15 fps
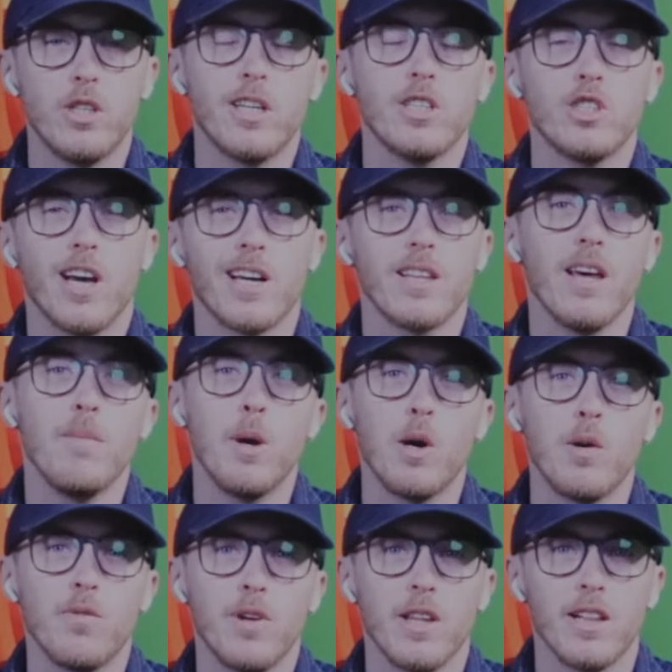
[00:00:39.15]
You can check them
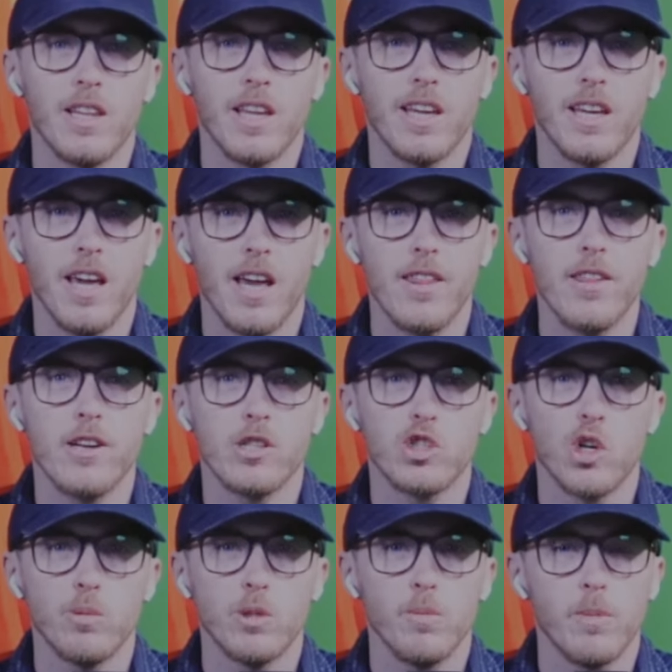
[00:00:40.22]
out via the link in the
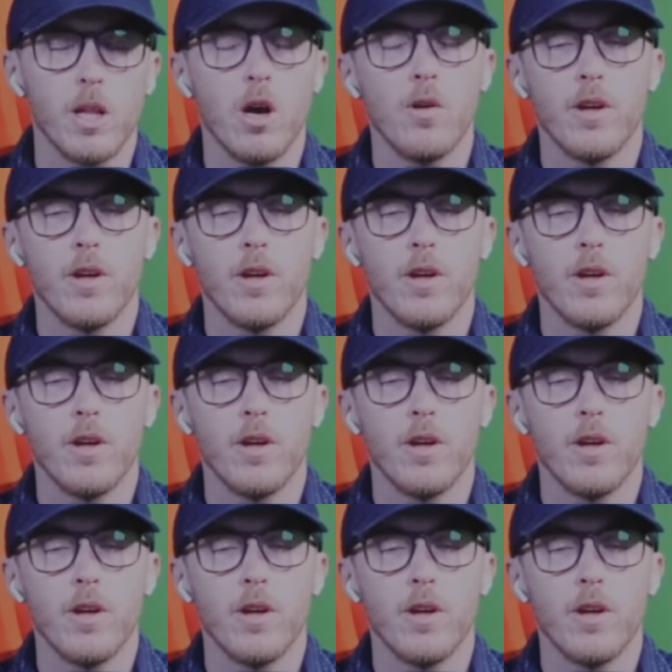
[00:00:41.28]
description below.